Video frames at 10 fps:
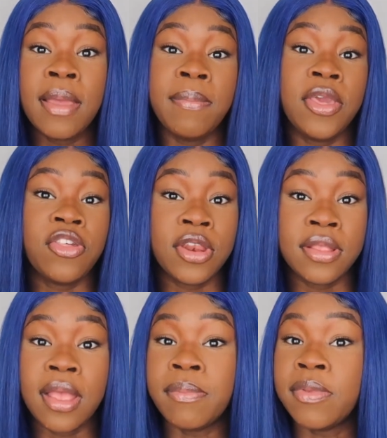Make sure to
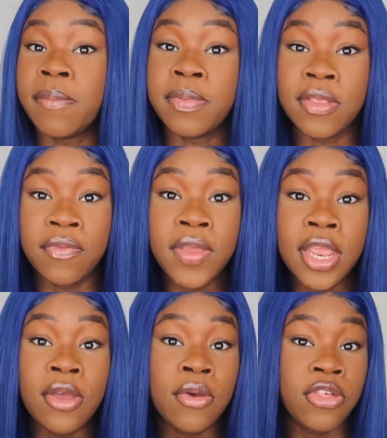thumbs up this
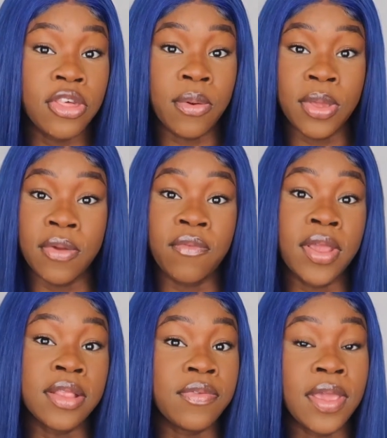video, share with your
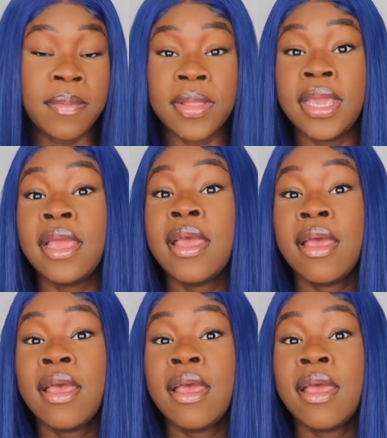friends, family,